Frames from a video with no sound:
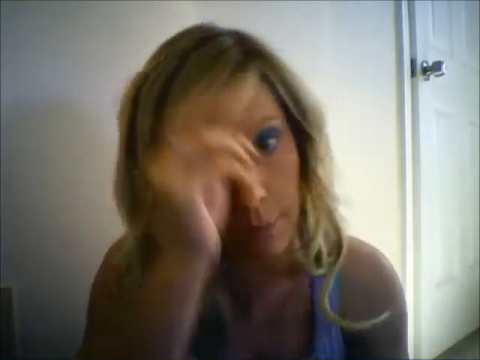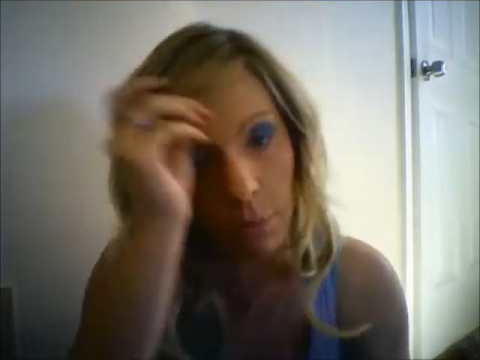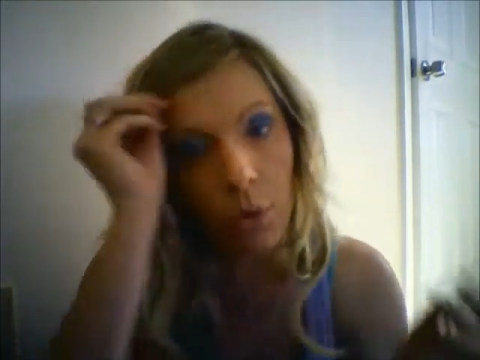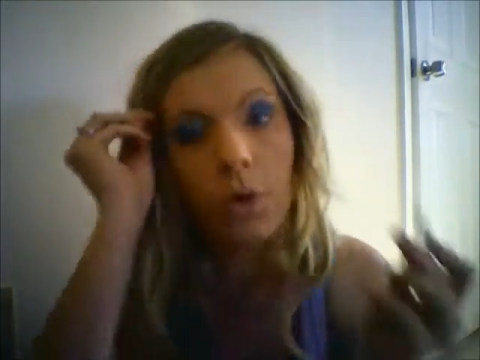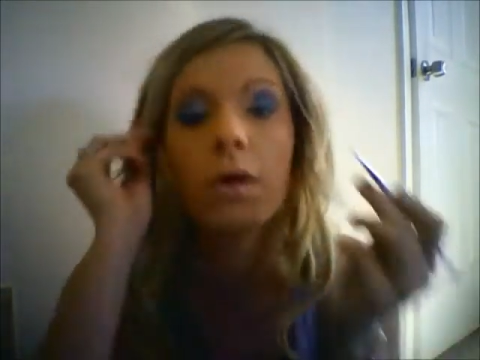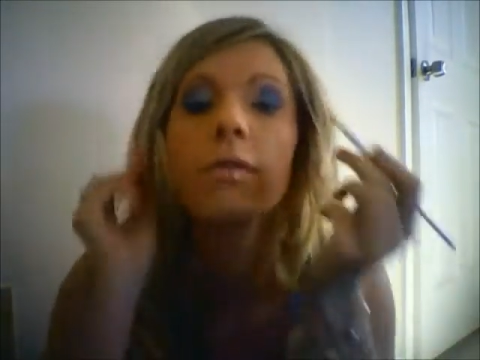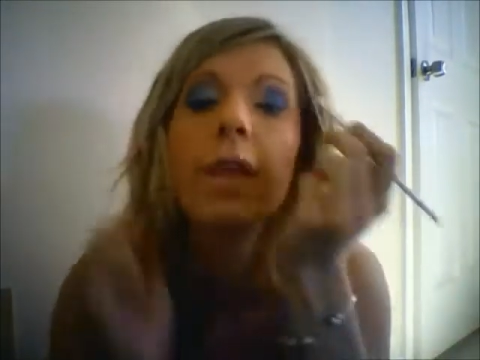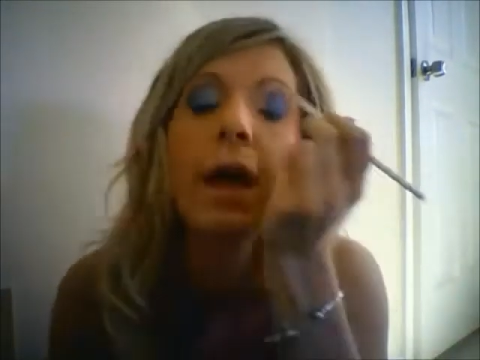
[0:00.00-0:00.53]

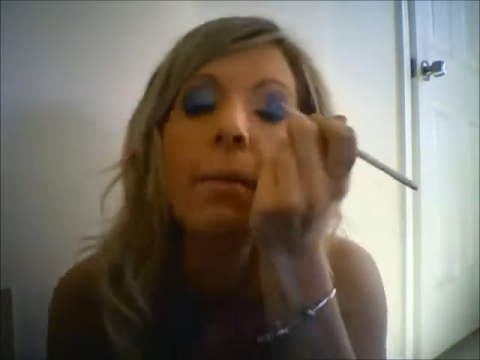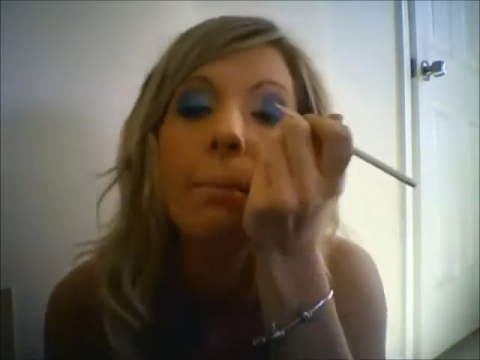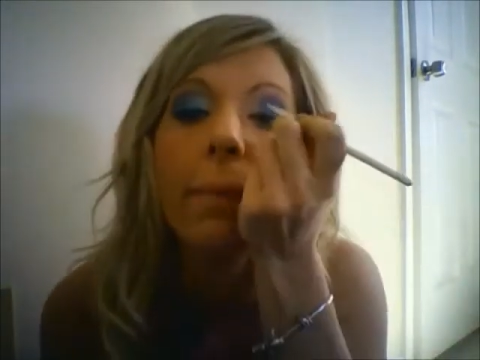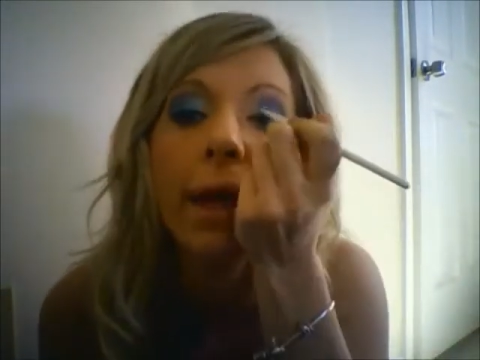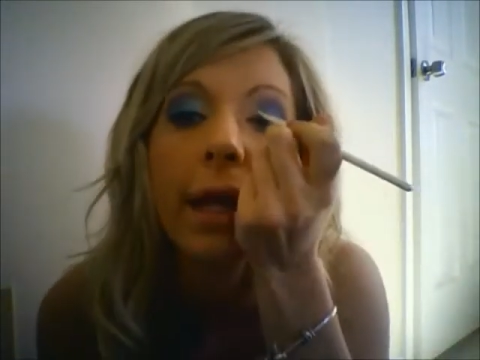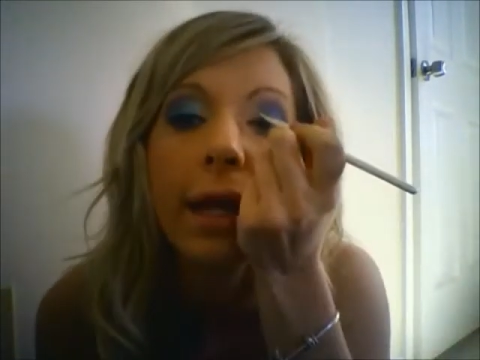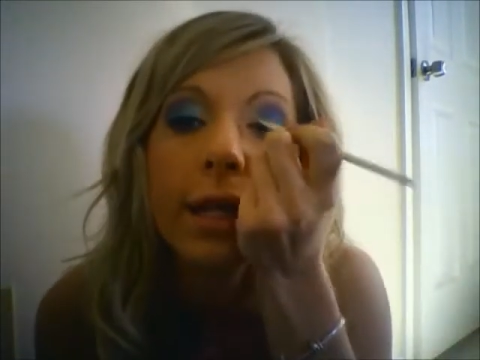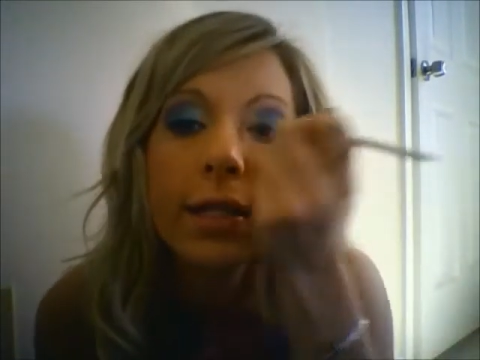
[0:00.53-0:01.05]
more of that
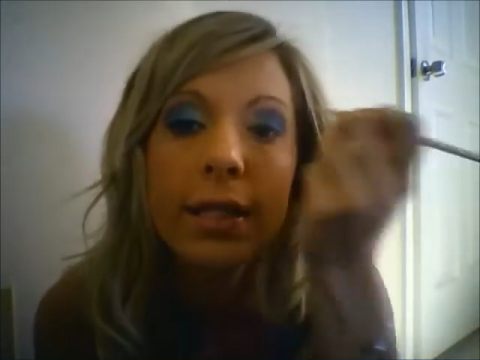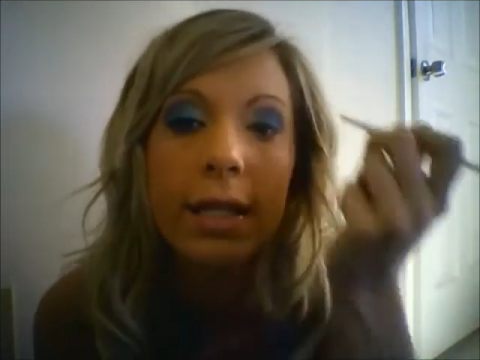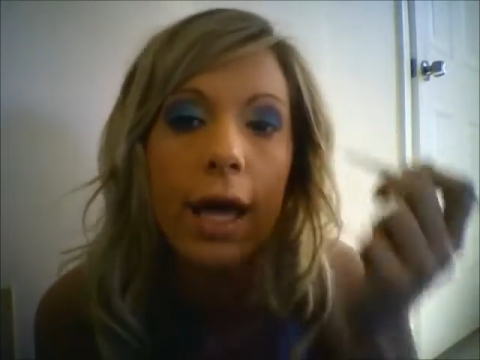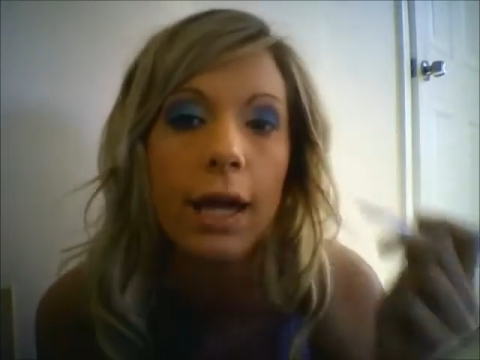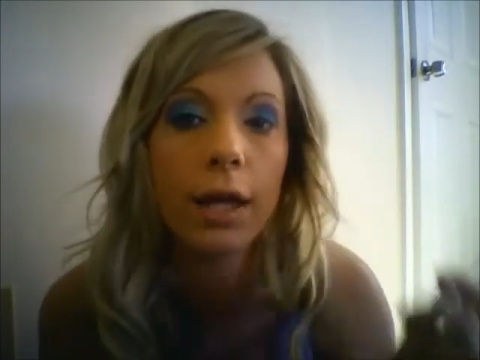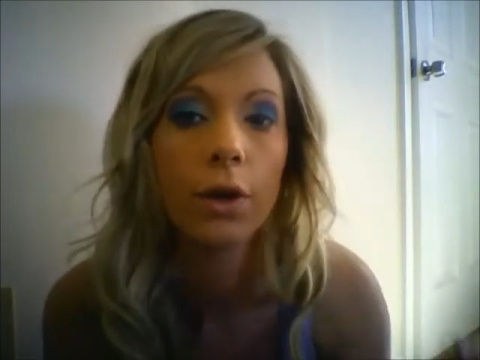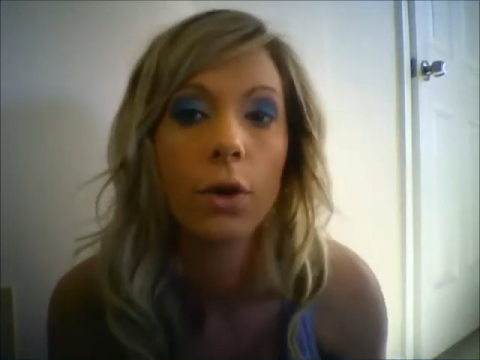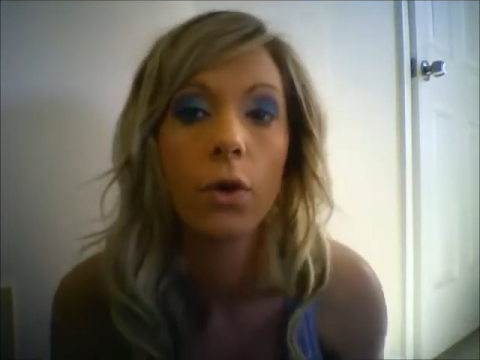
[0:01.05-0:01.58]
mint into
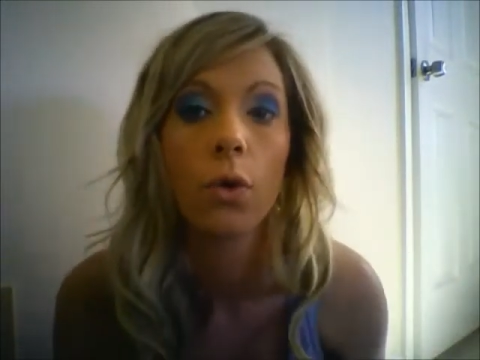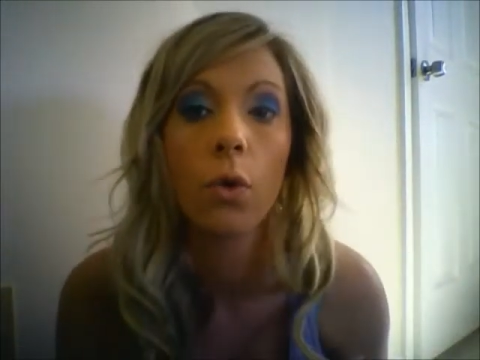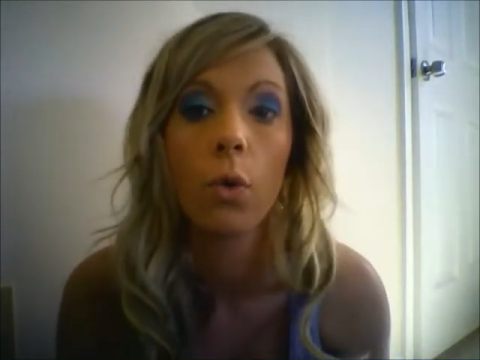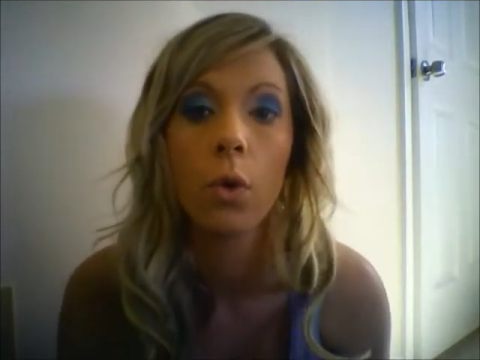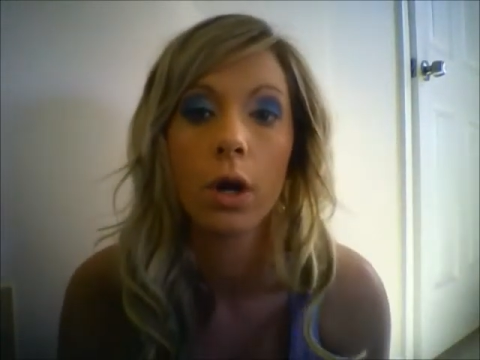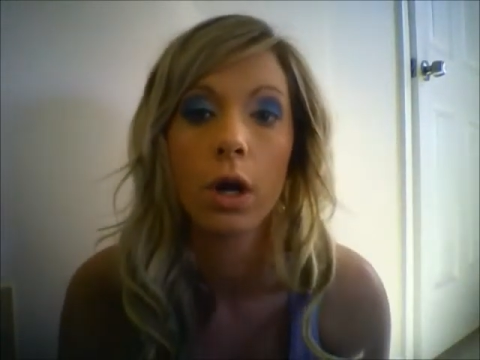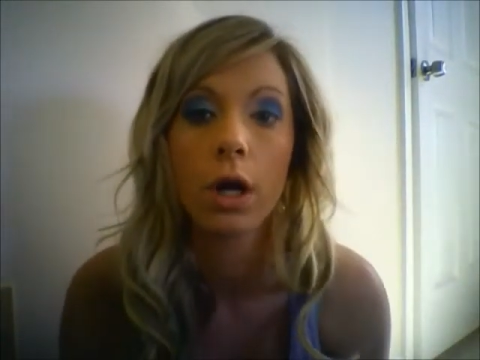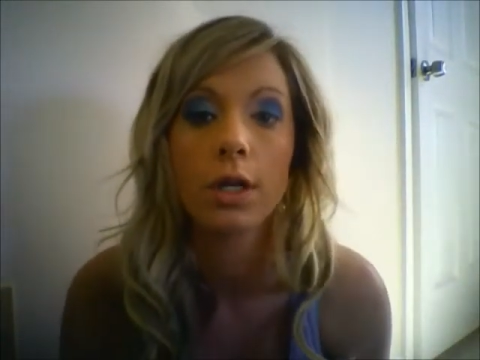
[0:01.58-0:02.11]
that inner
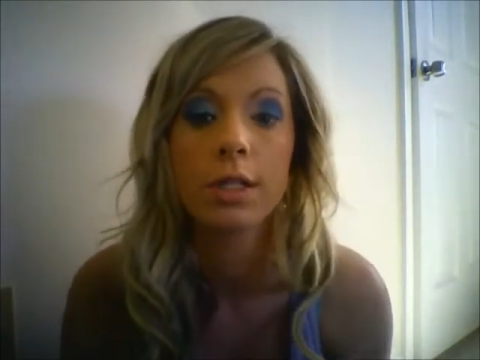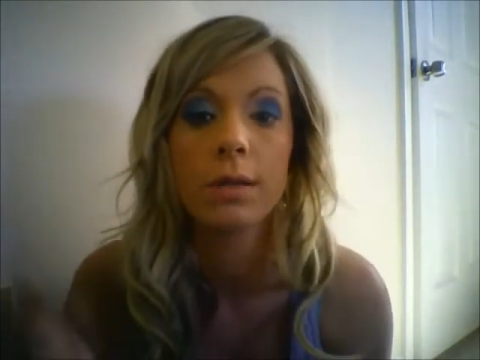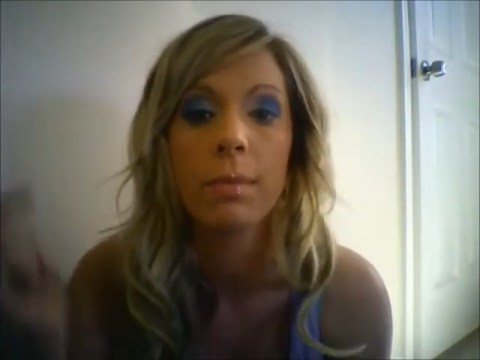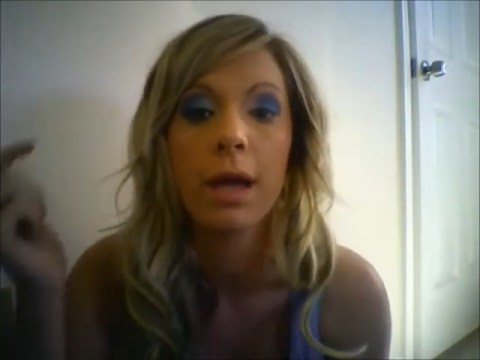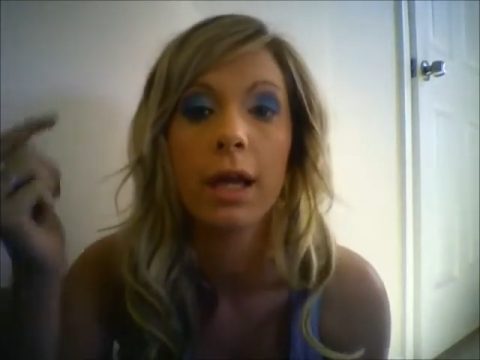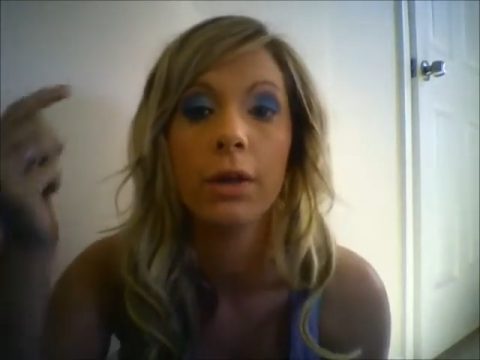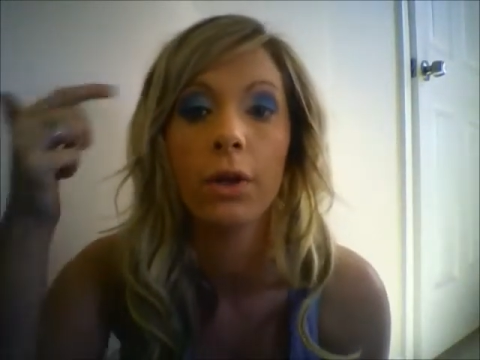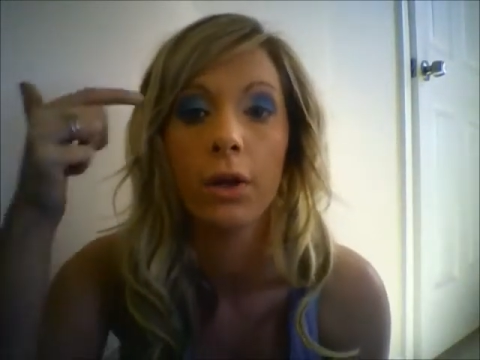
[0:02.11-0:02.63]
corner to
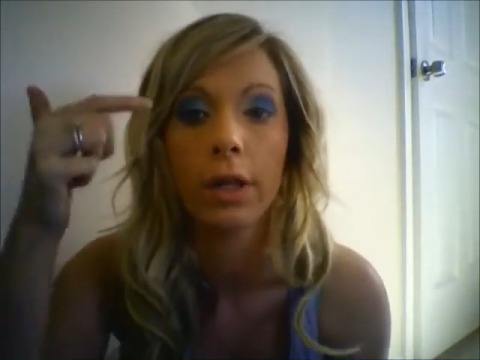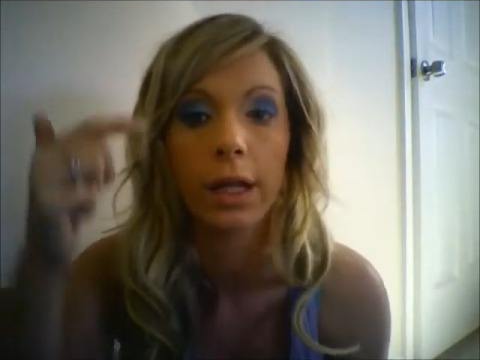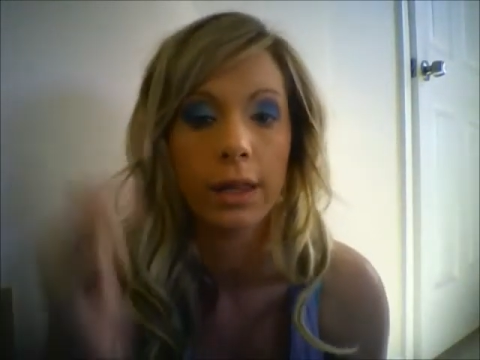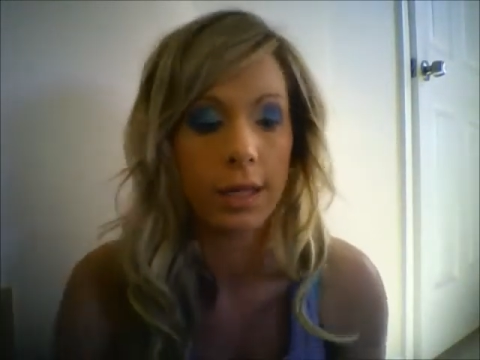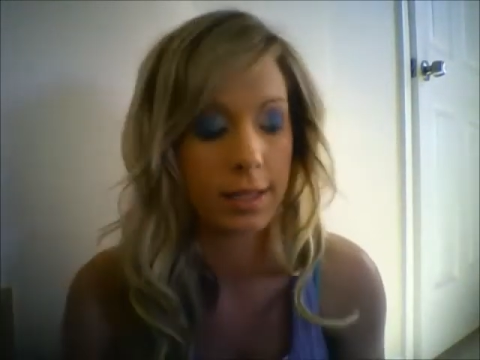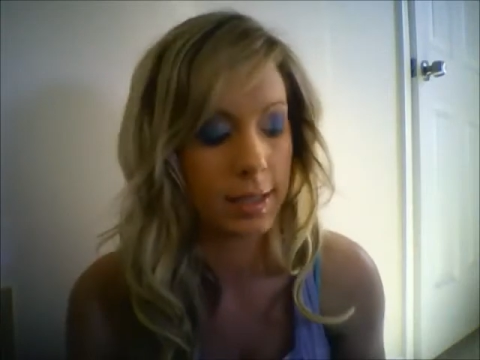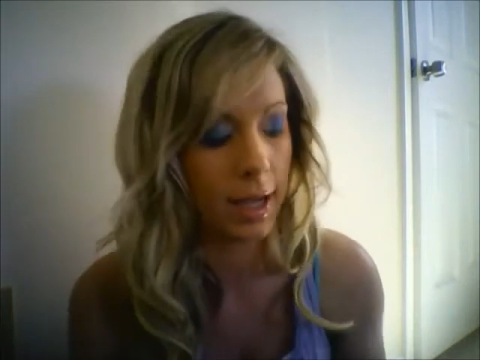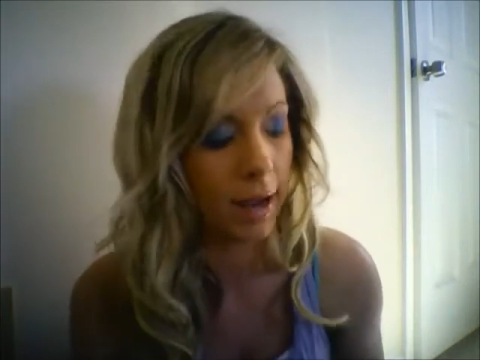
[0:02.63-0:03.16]
make it look like
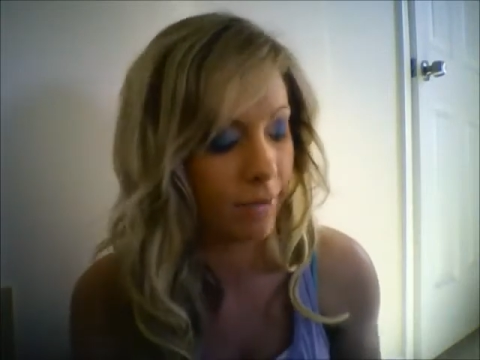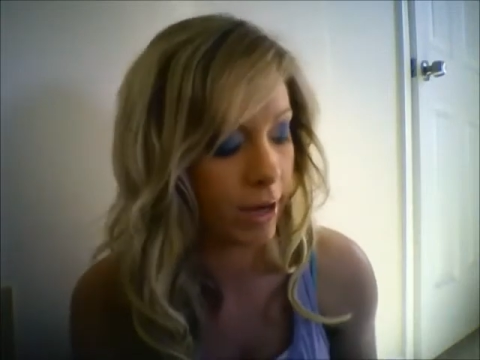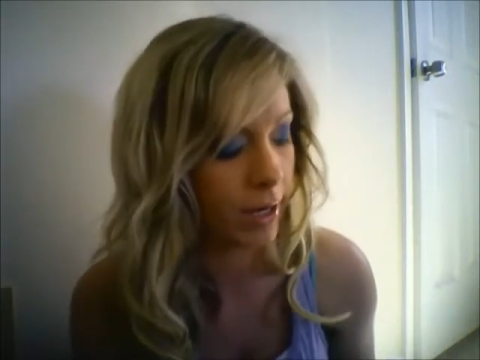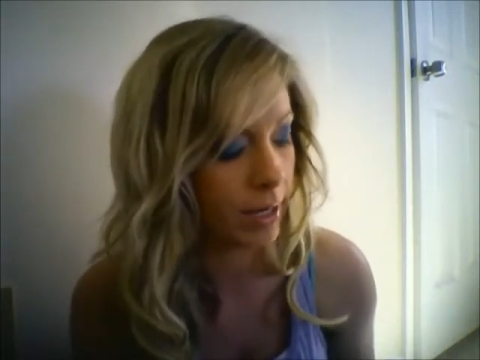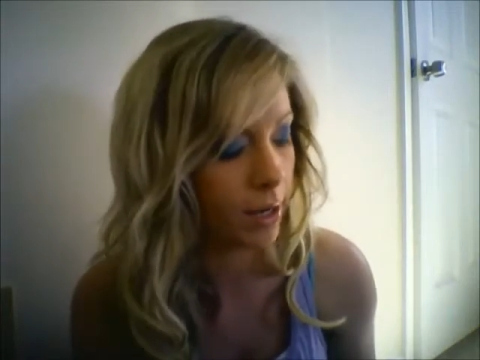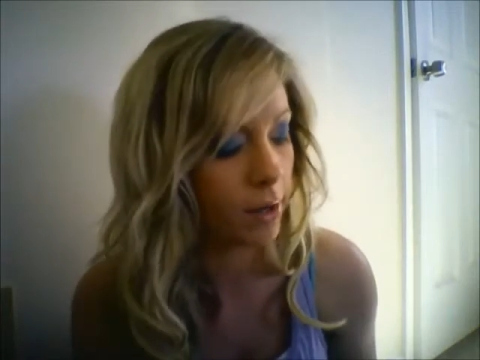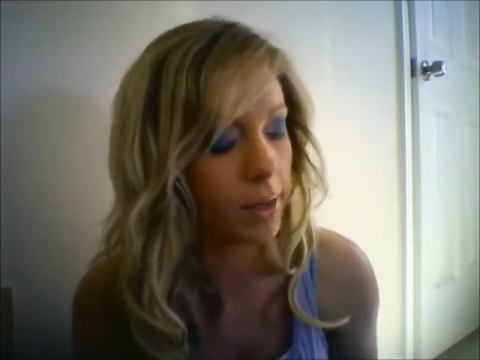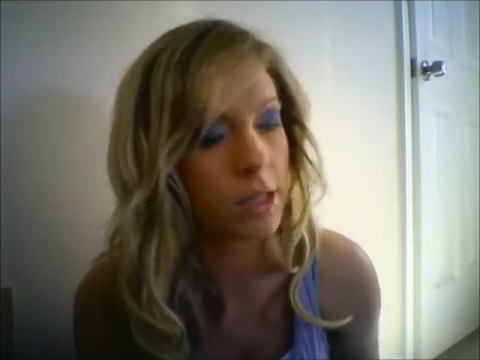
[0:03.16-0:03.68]
this eye right here.